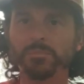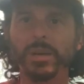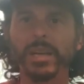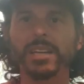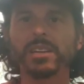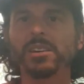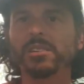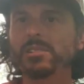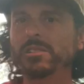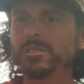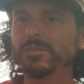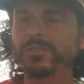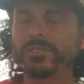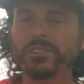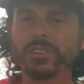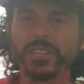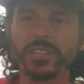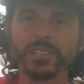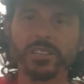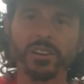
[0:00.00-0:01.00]
bend all over
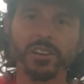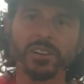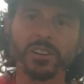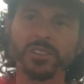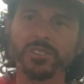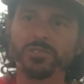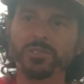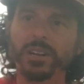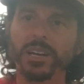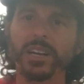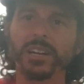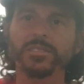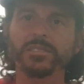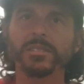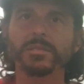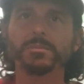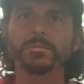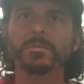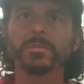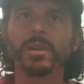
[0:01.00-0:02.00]
your guitar. Try out
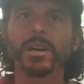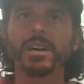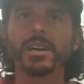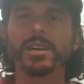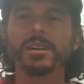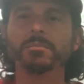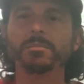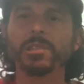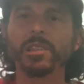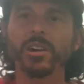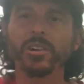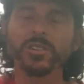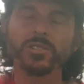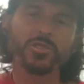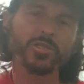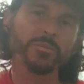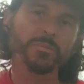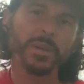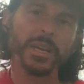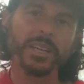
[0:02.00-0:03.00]
some
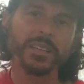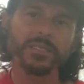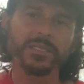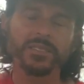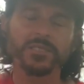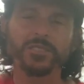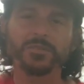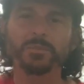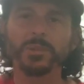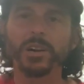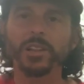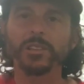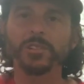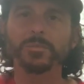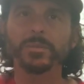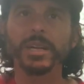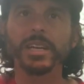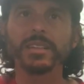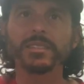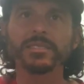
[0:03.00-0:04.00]
larger bends and smaller
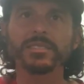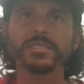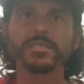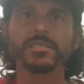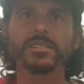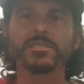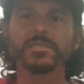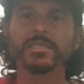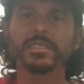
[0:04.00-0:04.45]
bends. This also